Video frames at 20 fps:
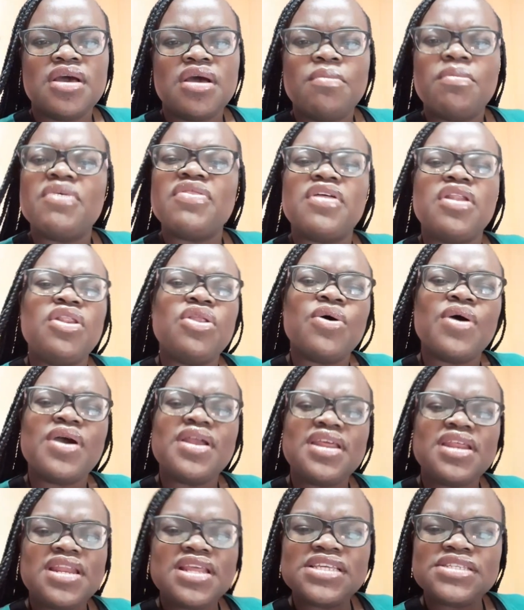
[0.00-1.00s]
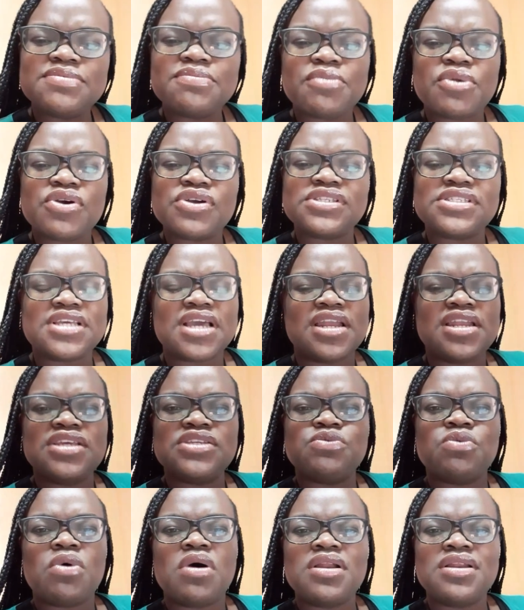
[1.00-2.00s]
But the Lord in his mercy and
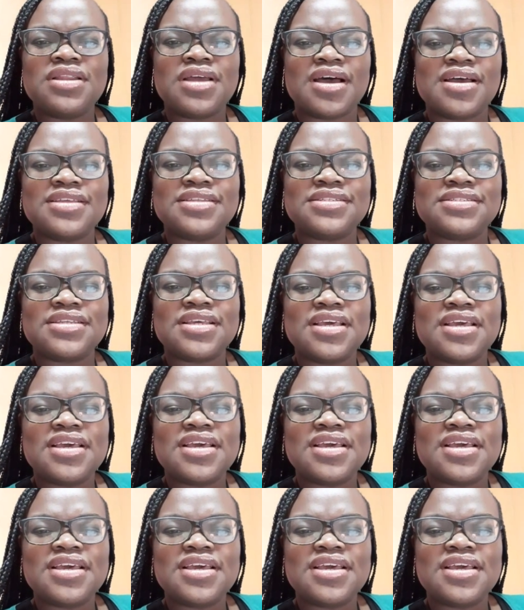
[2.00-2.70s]
his wonders